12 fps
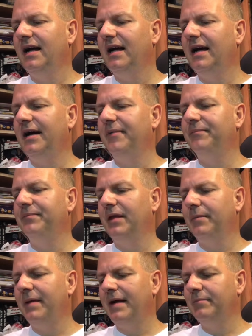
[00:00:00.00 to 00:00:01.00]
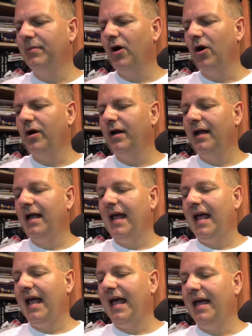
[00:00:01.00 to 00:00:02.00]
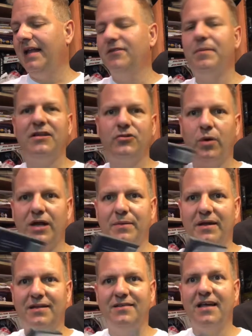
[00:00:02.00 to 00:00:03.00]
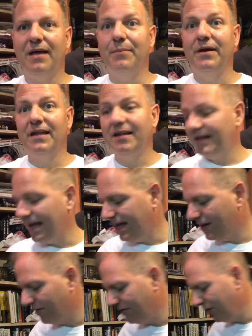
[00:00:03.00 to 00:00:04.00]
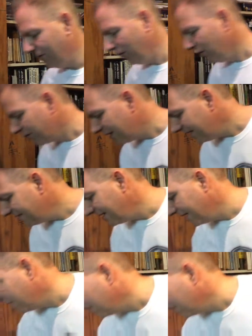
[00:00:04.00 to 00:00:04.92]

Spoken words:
Ben Burtt, and it's about 20 minutes, but they interview Lucas, they